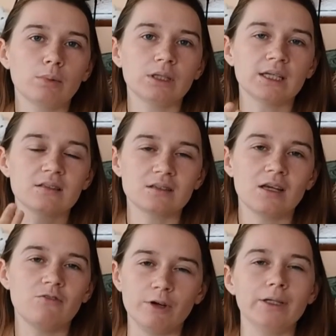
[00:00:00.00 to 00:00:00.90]
but they
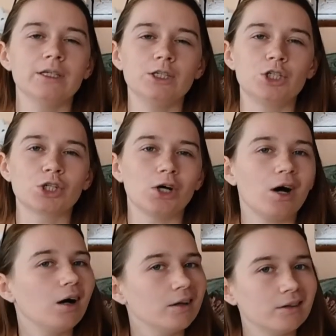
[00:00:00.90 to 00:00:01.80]
say village
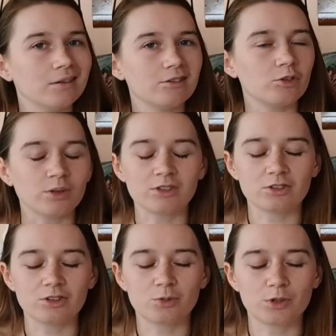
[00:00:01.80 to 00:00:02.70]
on the
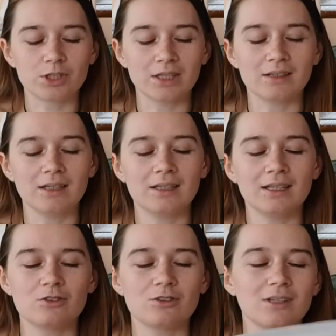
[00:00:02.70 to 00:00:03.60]
research, which I think
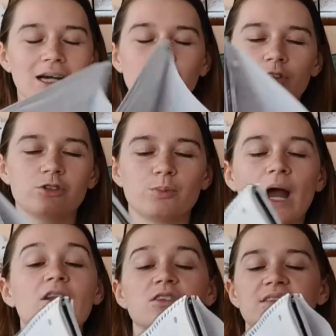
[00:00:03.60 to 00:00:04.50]
I would just
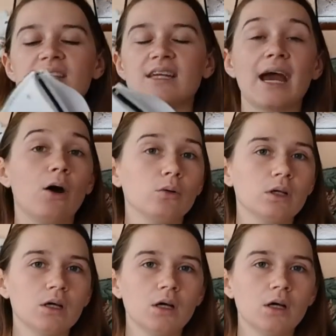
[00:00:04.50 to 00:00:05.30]
rather say town.